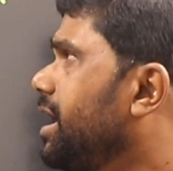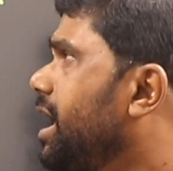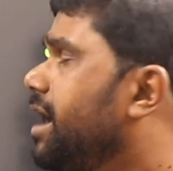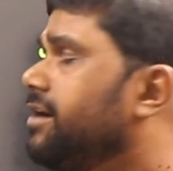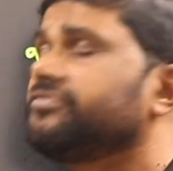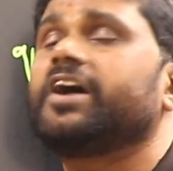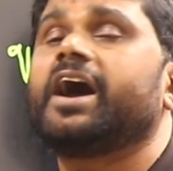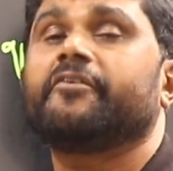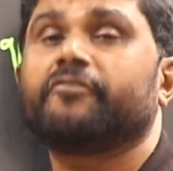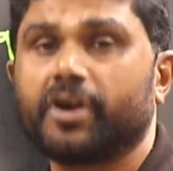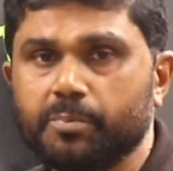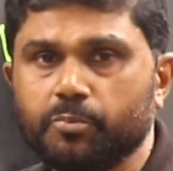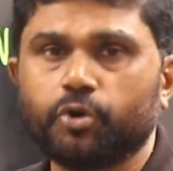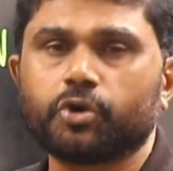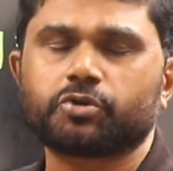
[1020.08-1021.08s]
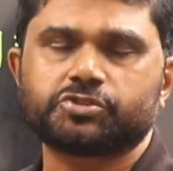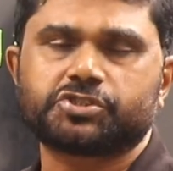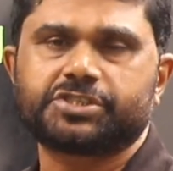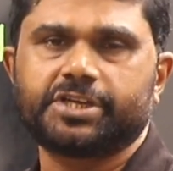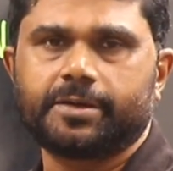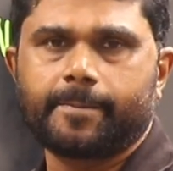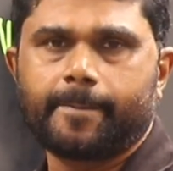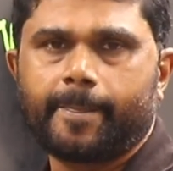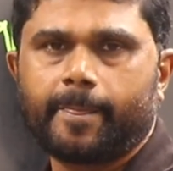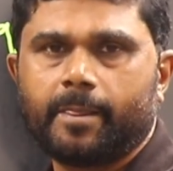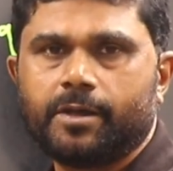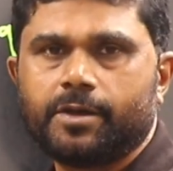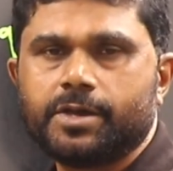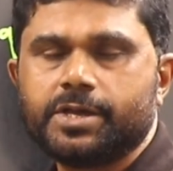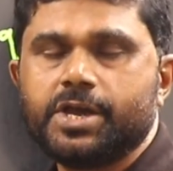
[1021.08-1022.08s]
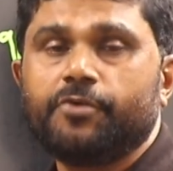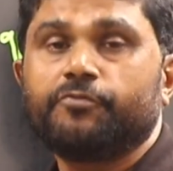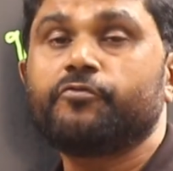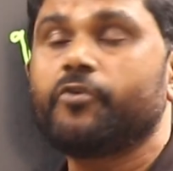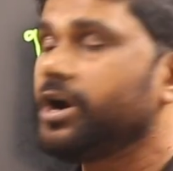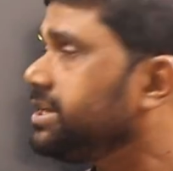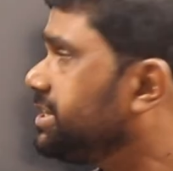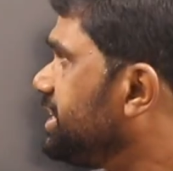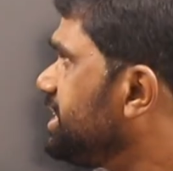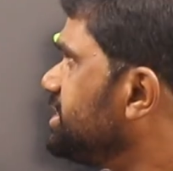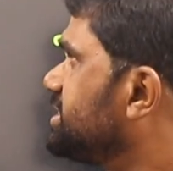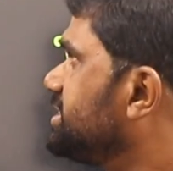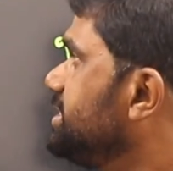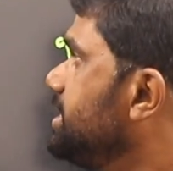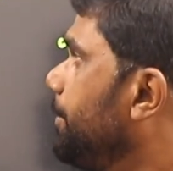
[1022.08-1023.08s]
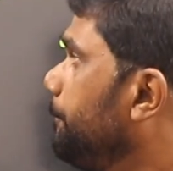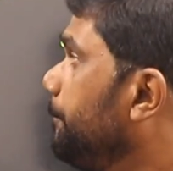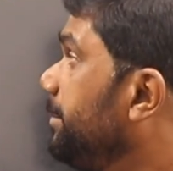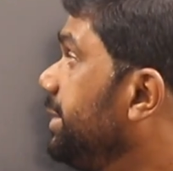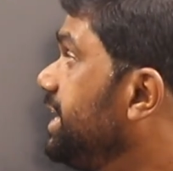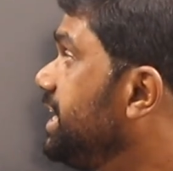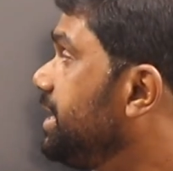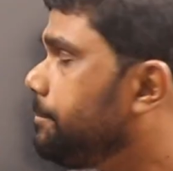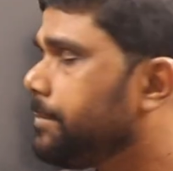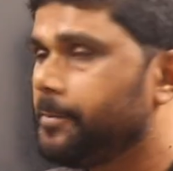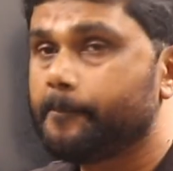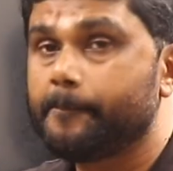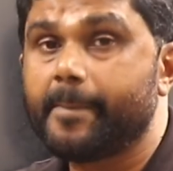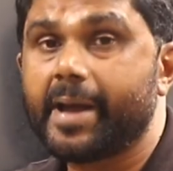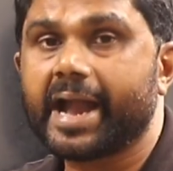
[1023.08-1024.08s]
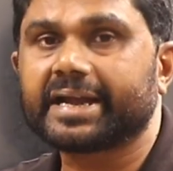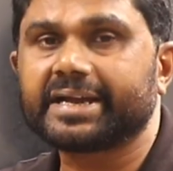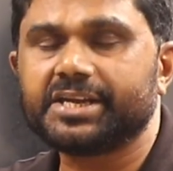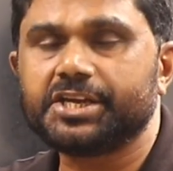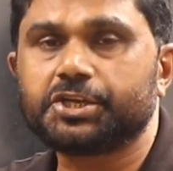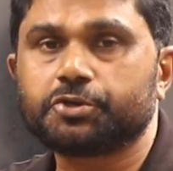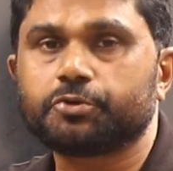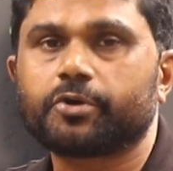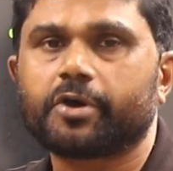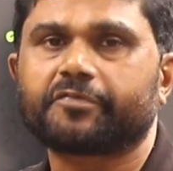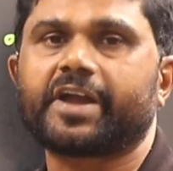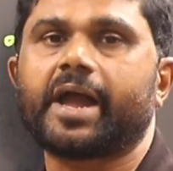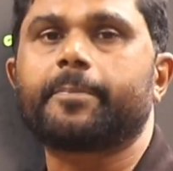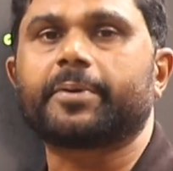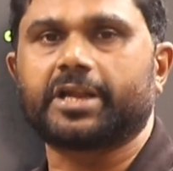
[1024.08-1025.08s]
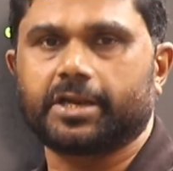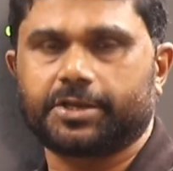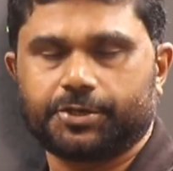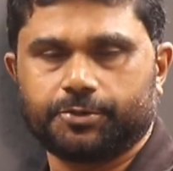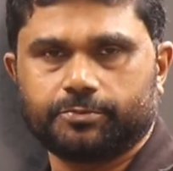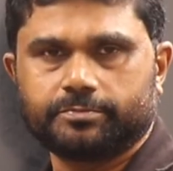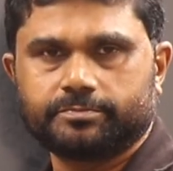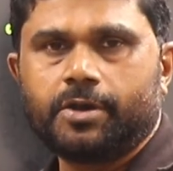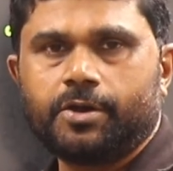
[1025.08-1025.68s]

have one more question. What is the minimum magnitude of capital Q?